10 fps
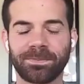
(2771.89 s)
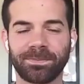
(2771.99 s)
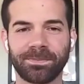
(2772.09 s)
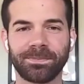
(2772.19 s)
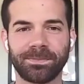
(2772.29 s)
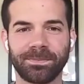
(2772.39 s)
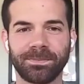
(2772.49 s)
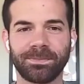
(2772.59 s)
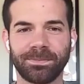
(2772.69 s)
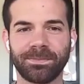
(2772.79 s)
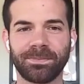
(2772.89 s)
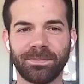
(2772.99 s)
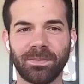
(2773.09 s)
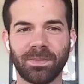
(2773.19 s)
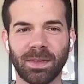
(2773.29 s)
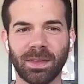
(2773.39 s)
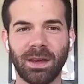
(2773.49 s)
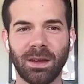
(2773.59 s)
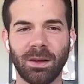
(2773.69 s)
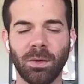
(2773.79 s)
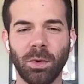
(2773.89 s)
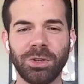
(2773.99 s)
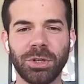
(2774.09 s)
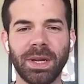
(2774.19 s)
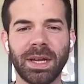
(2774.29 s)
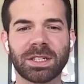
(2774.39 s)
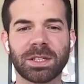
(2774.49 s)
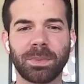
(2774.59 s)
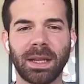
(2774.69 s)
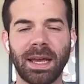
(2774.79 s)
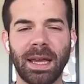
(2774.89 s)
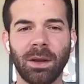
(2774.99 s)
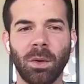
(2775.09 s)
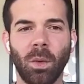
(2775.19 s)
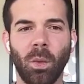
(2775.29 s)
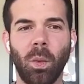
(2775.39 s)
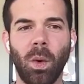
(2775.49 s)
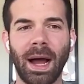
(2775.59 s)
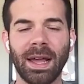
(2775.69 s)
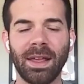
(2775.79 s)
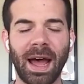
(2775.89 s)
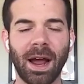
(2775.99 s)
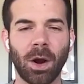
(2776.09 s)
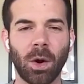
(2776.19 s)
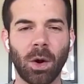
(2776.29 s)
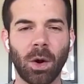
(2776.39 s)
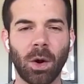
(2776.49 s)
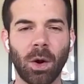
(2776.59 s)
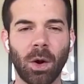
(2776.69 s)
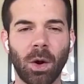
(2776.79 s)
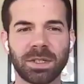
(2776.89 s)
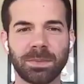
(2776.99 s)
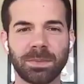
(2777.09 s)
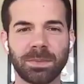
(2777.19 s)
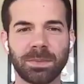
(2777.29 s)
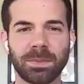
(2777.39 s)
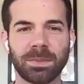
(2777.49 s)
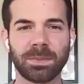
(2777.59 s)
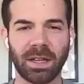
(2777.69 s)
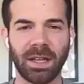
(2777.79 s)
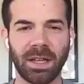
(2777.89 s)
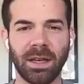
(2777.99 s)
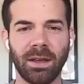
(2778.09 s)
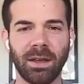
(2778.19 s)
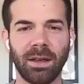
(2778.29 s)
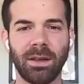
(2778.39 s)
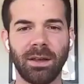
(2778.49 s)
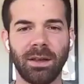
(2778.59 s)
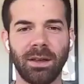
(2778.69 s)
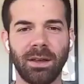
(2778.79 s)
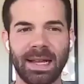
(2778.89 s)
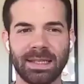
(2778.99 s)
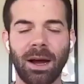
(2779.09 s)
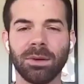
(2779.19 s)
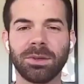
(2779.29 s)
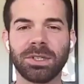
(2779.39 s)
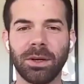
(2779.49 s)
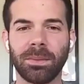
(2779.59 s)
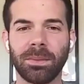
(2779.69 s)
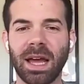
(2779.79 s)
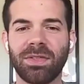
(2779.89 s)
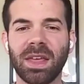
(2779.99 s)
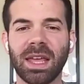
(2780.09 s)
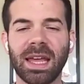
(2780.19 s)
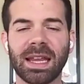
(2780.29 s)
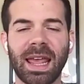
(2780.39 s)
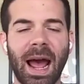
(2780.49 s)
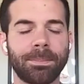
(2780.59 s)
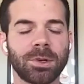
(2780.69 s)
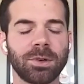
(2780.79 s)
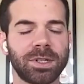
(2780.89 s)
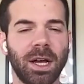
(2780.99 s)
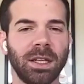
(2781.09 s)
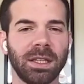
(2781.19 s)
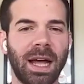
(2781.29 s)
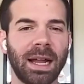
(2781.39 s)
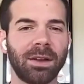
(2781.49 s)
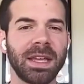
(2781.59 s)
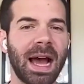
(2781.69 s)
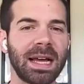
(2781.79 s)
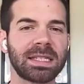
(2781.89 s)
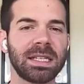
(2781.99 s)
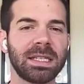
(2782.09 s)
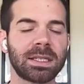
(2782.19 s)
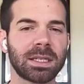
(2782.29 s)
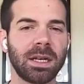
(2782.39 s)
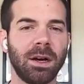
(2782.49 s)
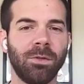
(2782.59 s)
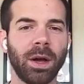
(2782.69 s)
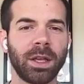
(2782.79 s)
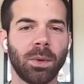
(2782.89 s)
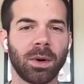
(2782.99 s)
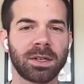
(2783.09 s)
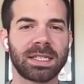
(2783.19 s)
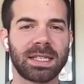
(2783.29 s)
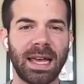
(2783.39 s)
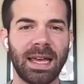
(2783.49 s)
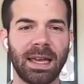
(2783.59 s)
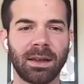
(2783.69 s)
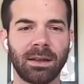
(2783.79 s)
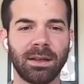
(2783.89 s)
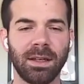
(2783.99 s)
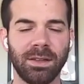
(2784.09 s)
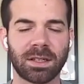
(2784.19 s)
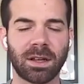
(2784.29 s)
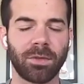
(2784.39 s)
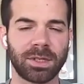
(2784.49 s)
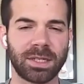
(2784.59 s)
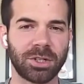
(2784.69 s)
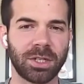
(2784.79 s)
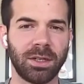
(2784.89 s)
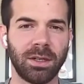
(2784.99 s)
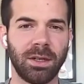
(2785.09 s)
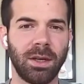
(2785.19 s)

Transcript: Yeah. Yeah. Would you explain why that quote specifically stands out to you? Because I think it captures a lot of the essence of what you are saying in this conversation.